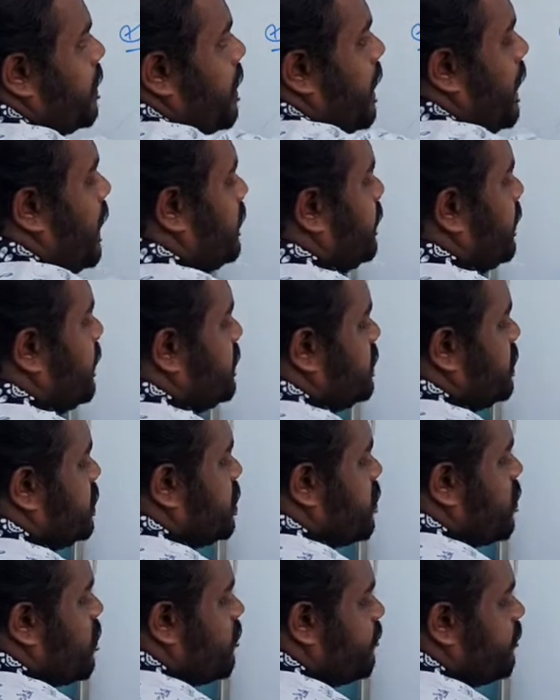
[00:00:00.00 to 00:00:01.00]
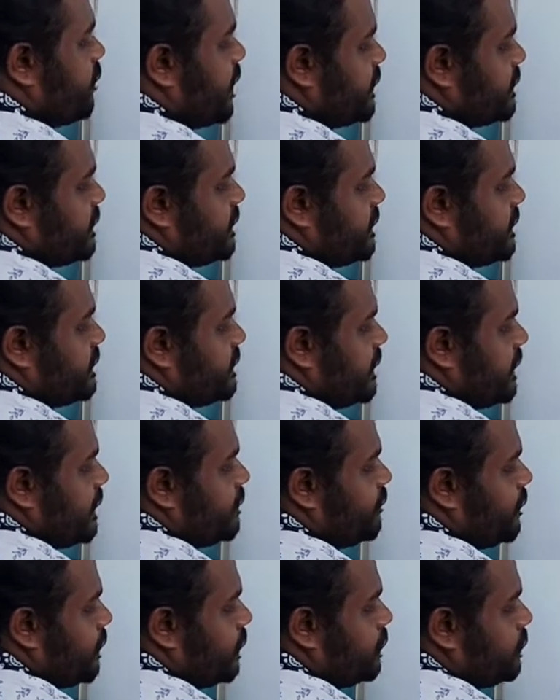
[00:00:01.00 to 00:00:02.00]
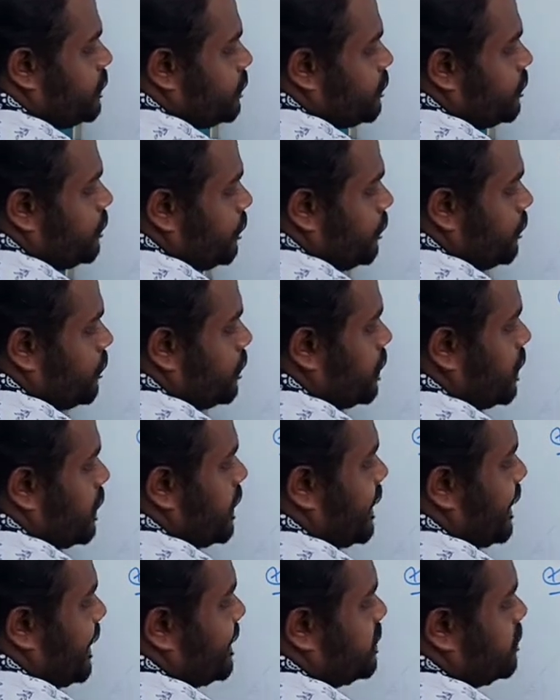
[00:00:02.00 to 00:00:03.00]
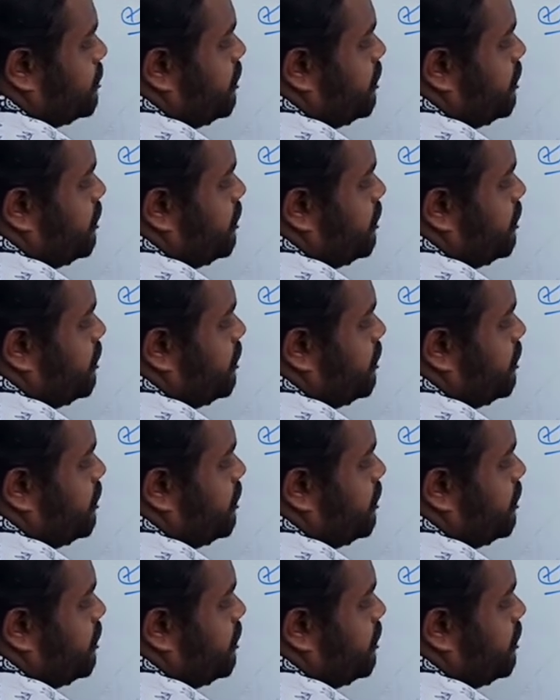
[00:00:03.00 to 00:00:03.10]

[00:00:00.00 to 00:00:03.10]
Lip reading: and then g of x is equal to x